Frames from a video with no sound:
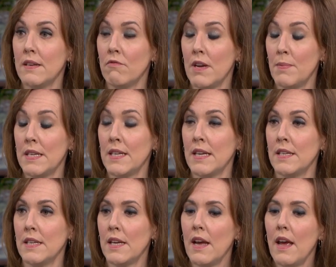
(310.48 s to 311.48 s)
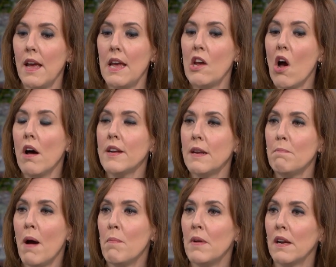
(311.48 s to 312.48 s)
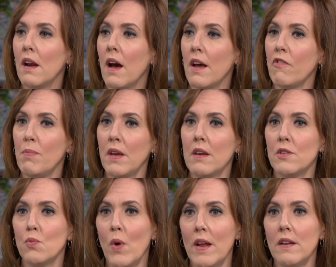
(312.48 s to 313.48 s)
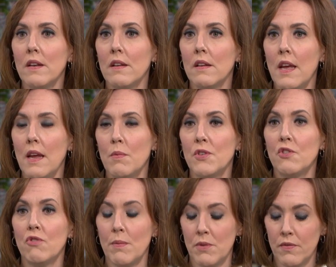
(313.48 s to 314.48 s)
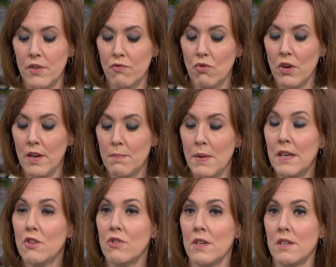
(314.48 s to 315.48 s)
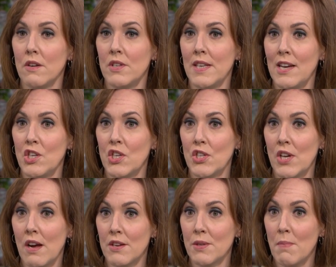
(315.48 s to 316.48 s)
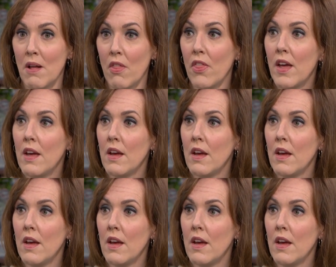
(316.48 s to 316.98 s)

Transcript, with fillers: rehabilitated. He can't in public life because when he was stripped of his royal and military associations last month,